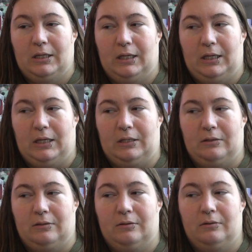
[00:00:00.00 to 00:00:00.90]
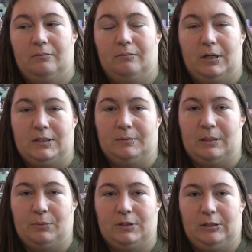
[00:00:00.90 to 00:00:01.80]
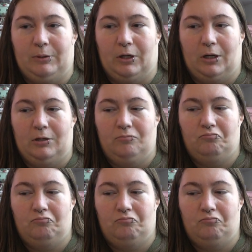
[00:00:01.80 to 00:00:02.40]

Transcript: in my September TBR